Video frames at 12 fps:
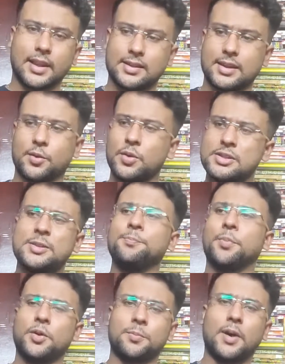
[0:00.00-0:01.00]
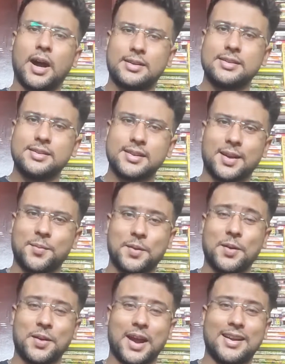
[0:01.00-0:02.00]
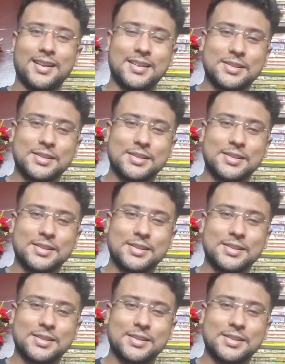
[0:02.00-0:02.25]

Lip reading: That where's the book, Martin? I'm gonna write in